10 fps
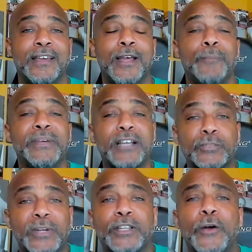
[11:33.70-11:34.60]
because
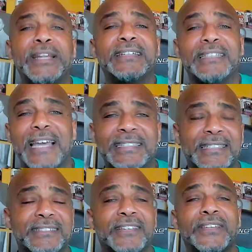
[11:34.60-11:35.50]
we're learning the
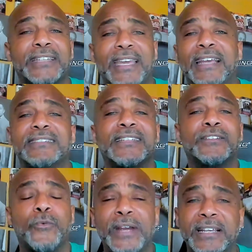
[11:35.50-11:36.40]
lessons of the kings and
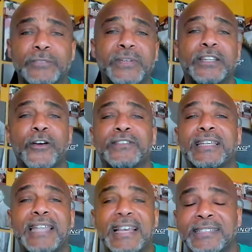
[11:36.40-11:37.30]
queens. We learn the
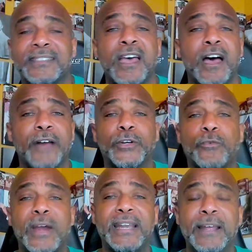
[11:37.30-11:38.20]
lessons of the
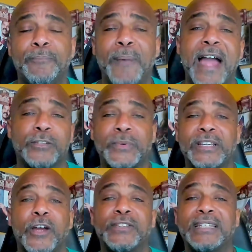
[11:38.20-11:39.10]
great empires. We
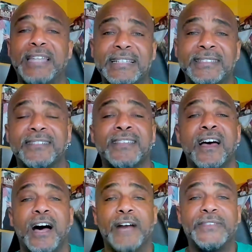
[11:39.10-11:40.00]
learn the lessons
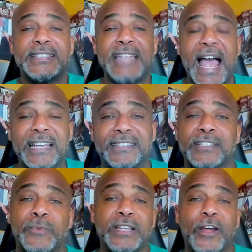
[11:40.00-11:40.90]
of the
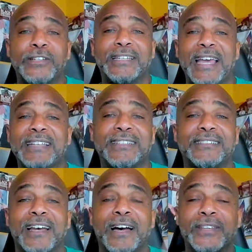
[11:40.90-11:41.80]
scientists. We learn the lessons
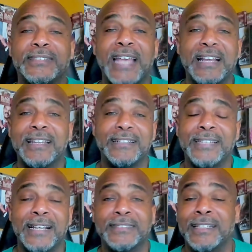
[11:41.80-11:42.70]
of the
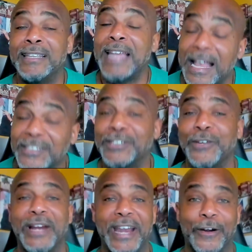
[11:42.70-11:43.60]

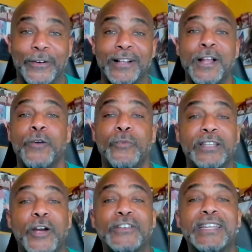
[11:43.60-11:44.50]
technological era. We
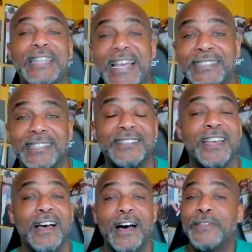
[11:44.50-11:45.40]
learn the lessons
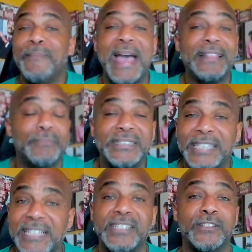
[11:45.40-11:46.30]
of the
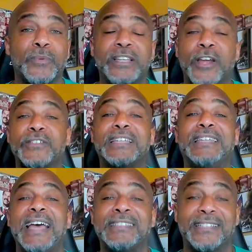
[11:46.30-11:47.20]
mathematicians. We learn the
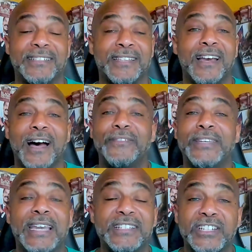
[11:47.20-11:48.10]
lessons of
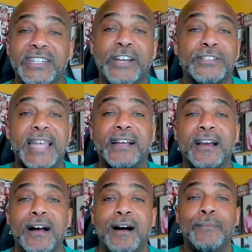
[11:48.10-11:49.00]
the engineers that
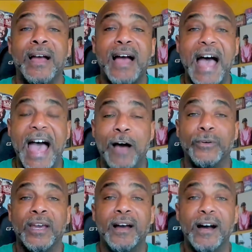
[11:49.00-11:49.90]
come
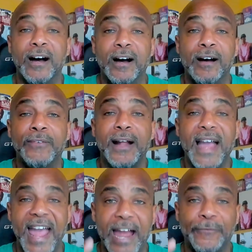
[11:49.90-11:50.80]
out of
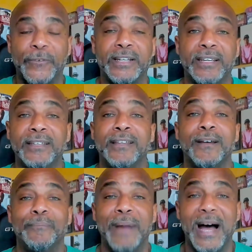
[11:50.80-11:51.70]
African
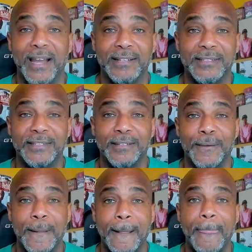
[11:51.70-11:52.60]
minds.
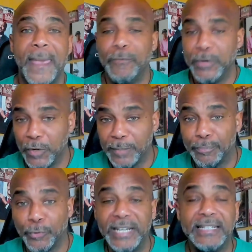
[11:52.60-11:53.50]
And we want to
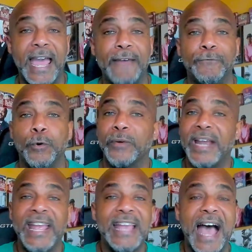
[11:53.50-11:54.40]
bring that forward.
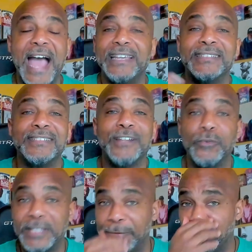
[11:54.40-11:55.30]
AI is no
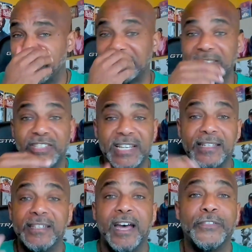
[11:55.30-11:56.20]
different. This is just
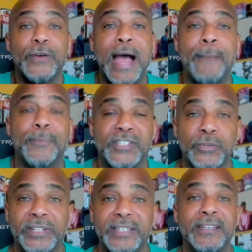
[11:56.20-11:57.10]
another
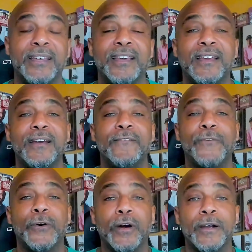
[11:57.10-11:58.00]
opportunity
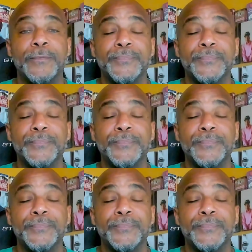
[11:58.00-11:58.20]
for